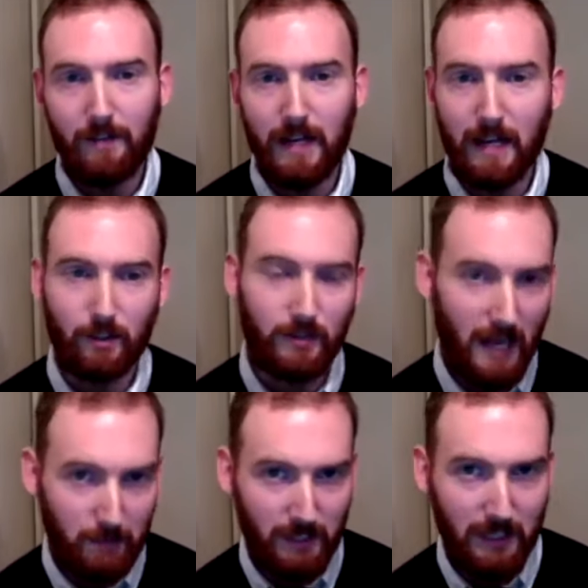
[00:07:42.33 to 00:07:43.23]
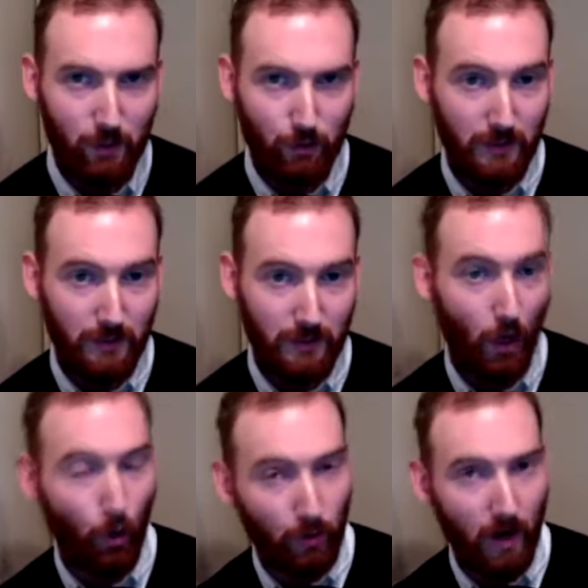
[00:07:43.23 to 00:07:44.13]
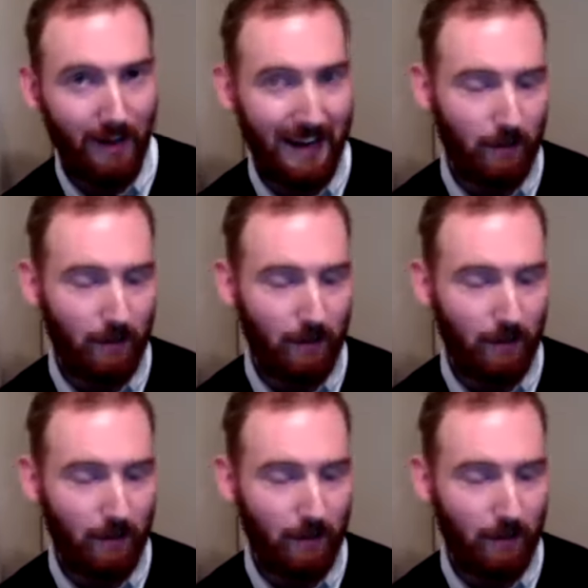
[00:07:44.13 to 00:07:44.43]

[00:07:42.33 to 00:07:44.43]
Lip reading: in the entertainment industry, the old guard